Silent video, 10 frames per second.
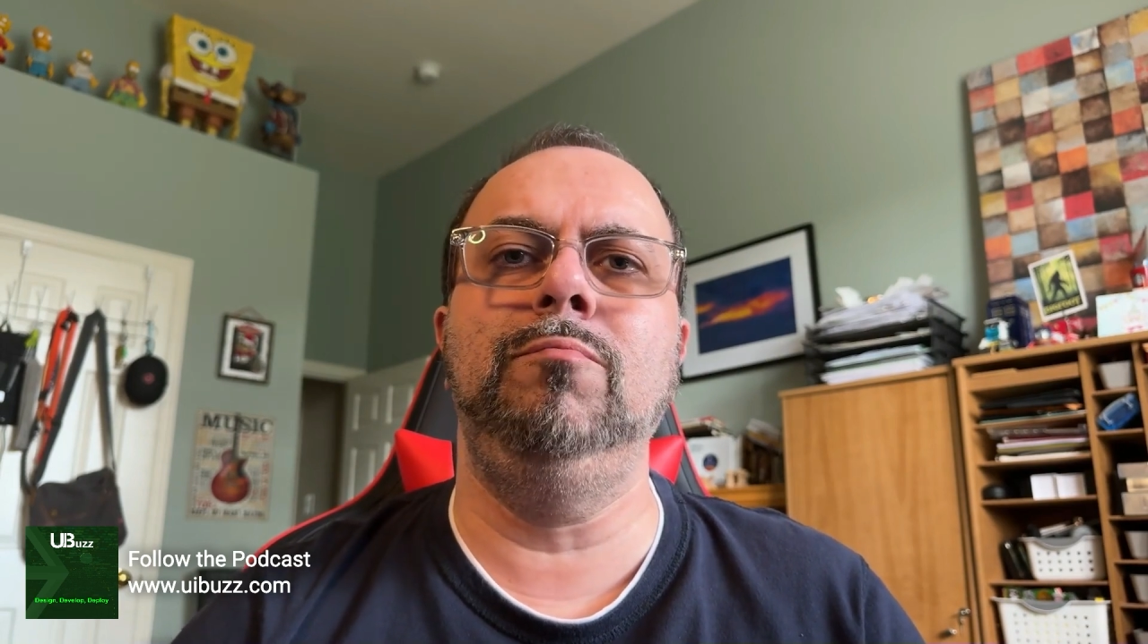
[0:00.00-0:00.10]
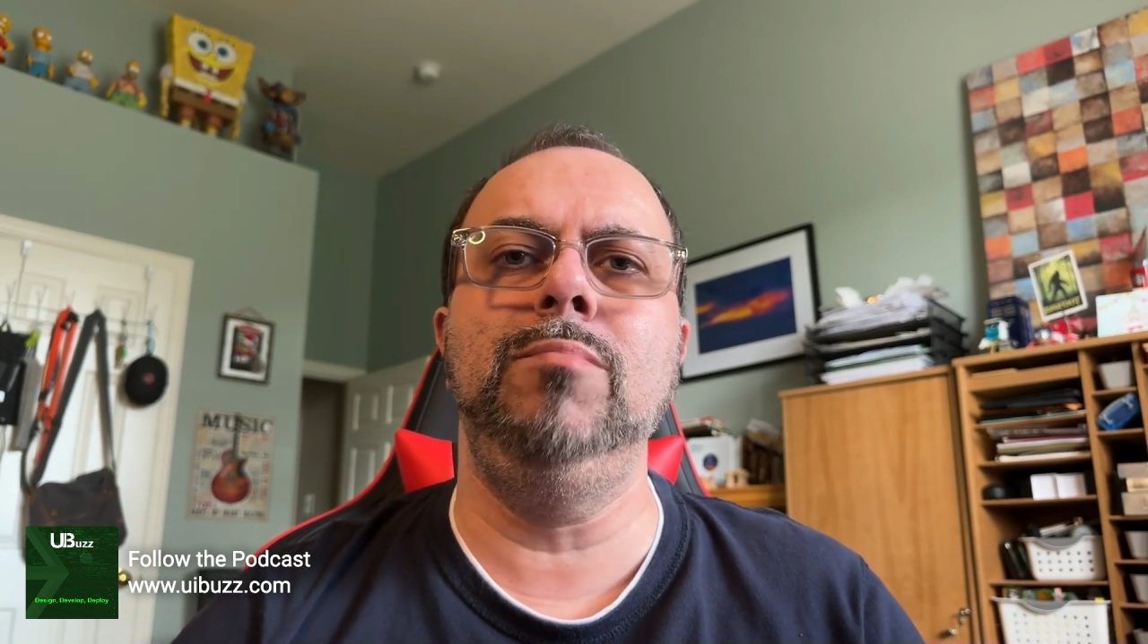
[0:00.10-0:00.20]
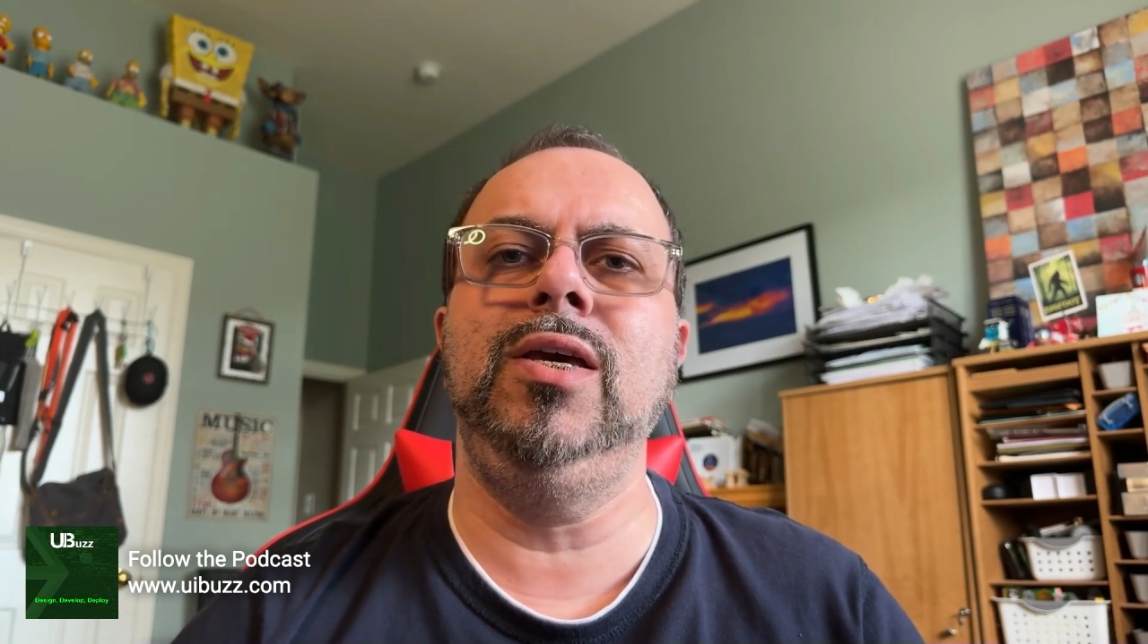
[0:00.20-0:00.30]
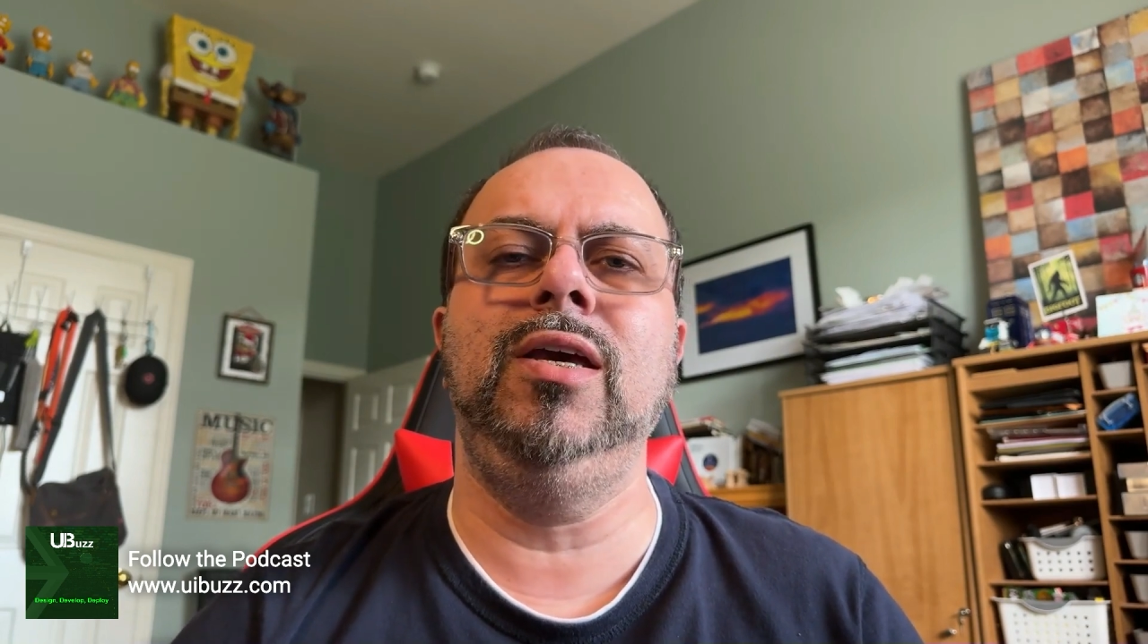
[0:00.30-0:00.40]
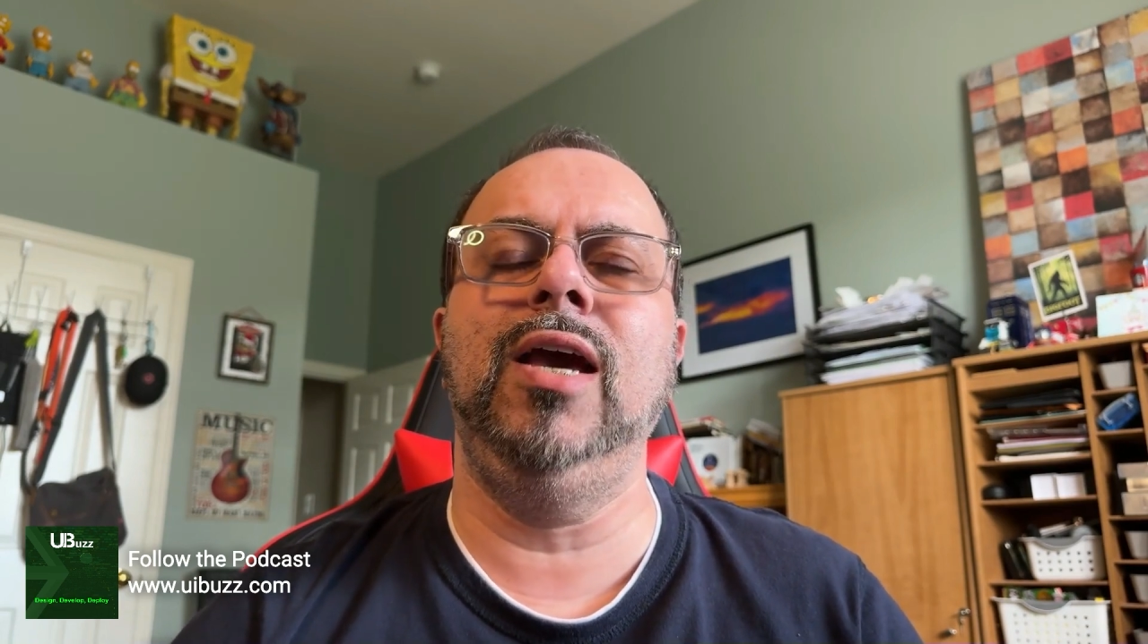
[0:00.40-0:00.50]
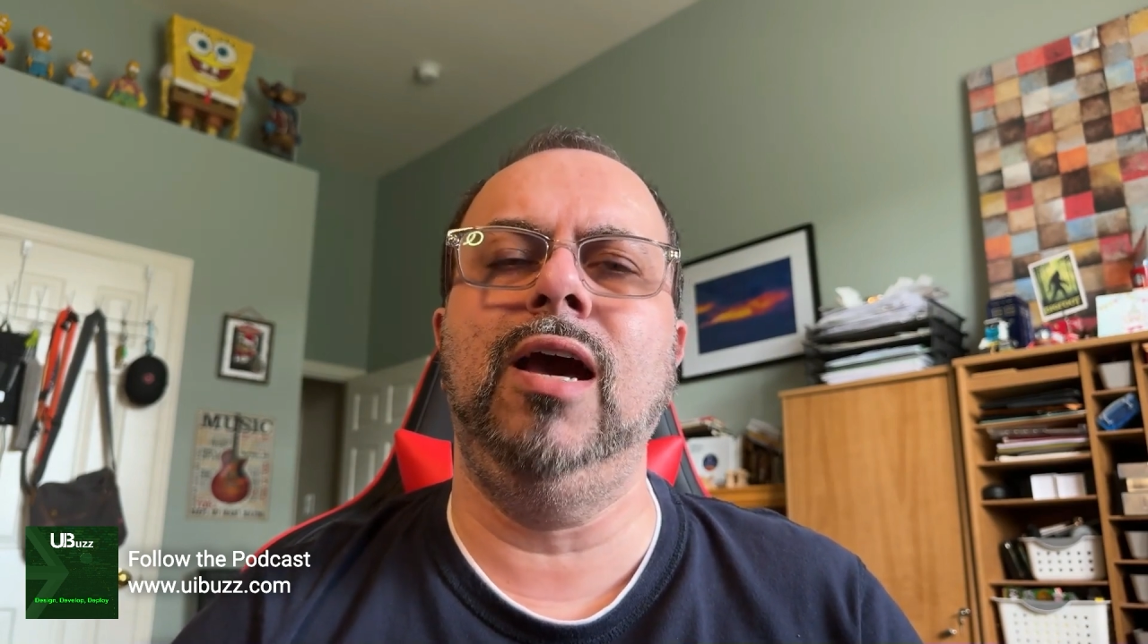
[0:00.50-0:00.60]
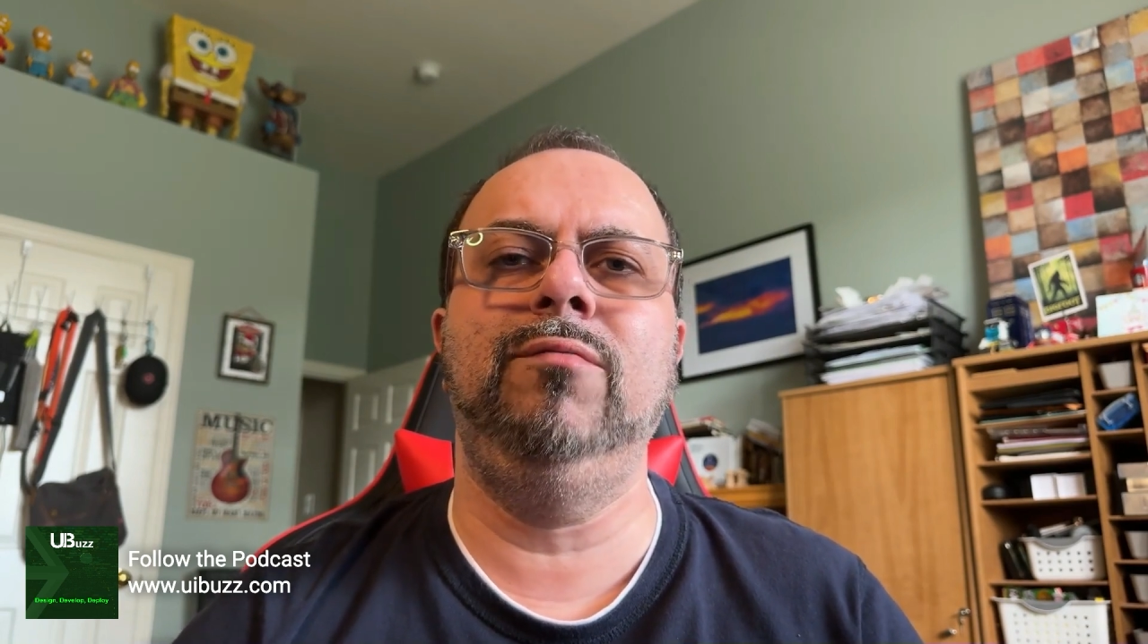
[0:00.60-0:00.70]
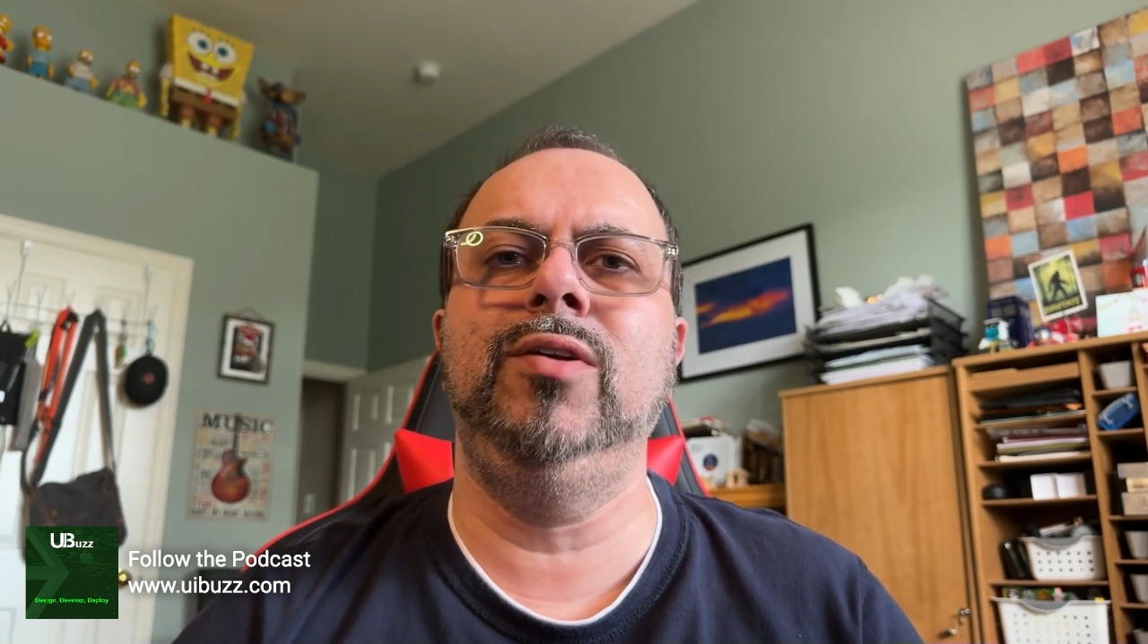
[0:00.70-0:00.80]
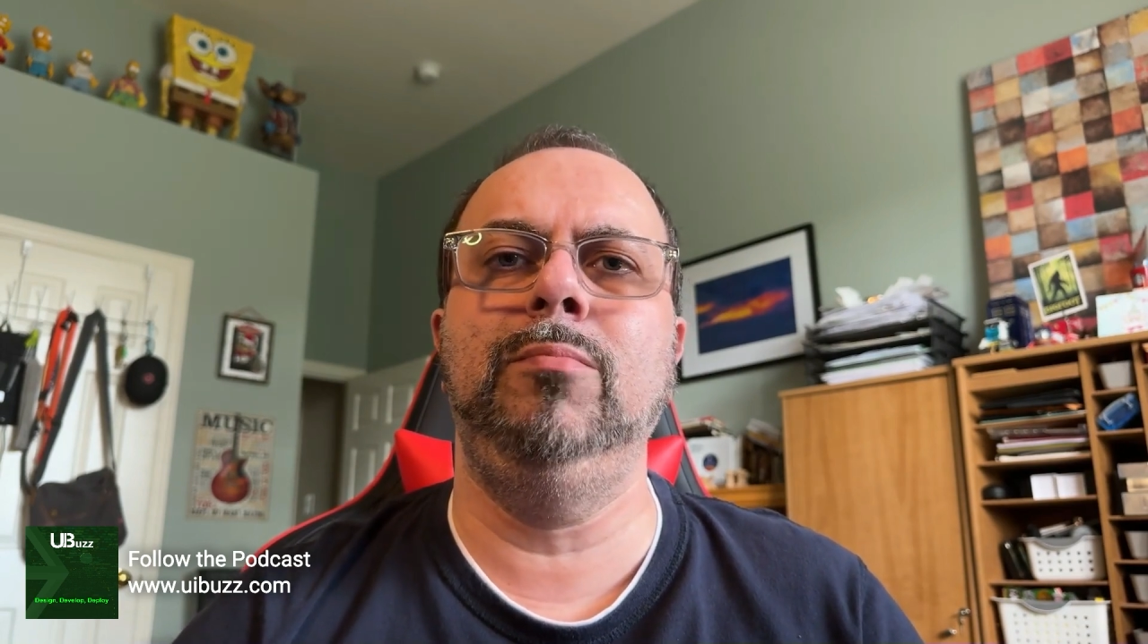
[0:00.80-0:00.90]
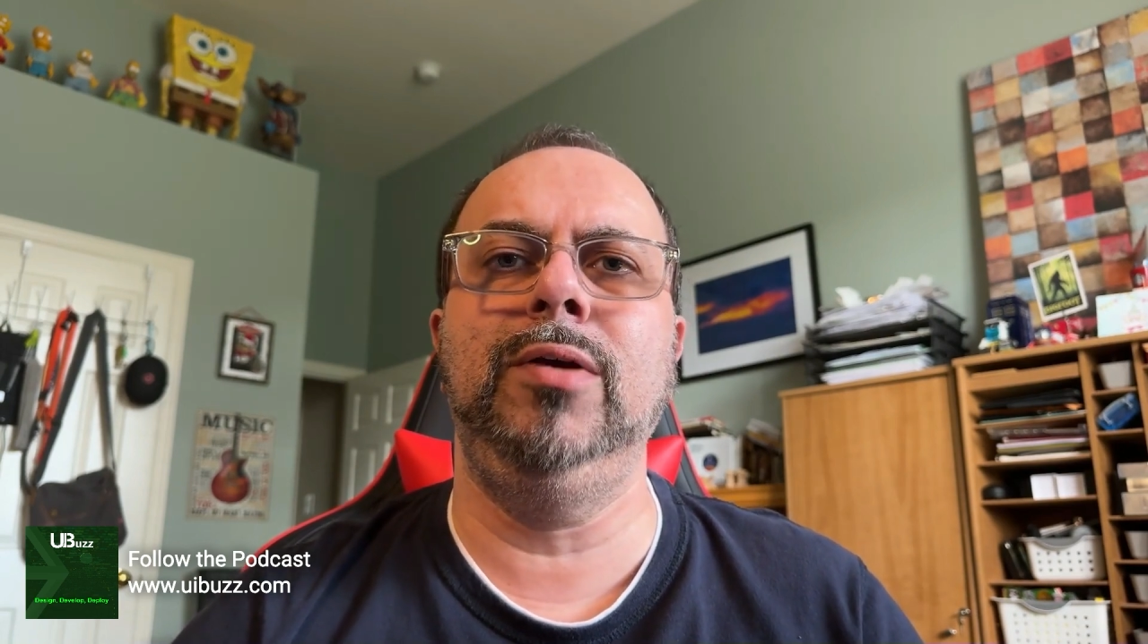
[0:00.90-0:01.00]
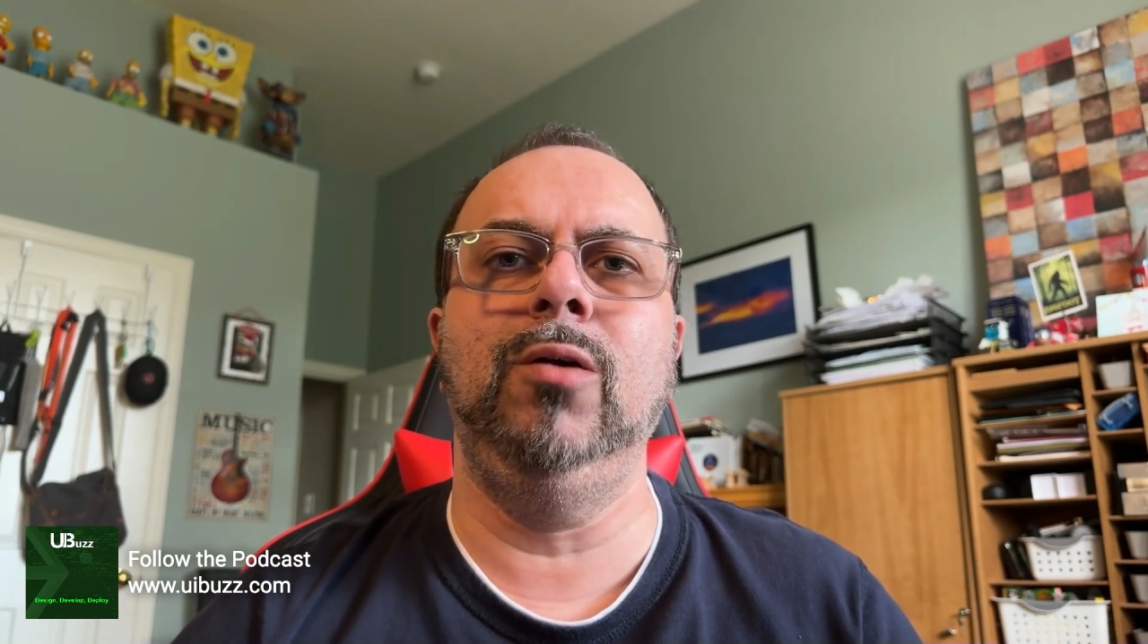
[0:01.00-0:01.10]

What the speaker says: me having to be